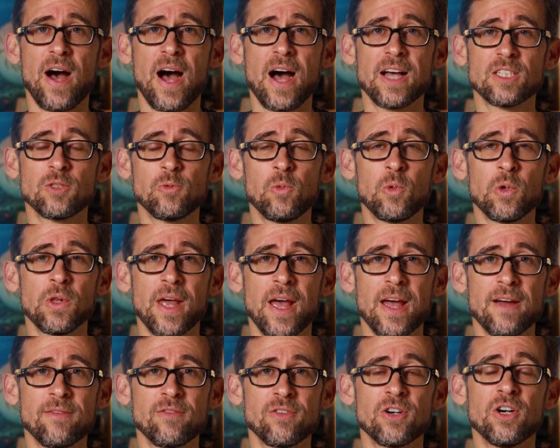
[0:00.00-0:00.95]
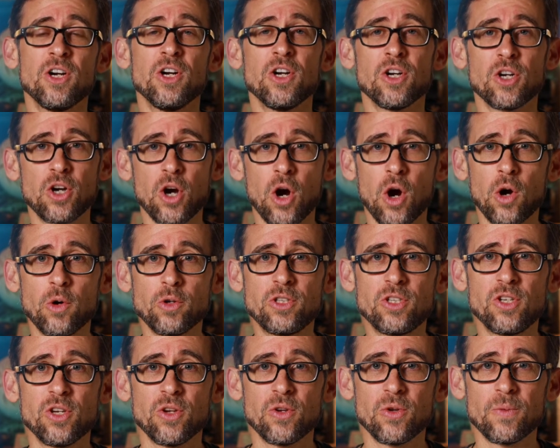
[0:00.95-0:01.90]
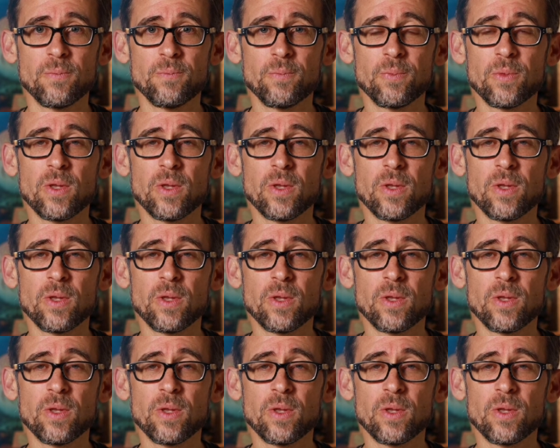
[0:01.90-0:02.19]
us will ever go to.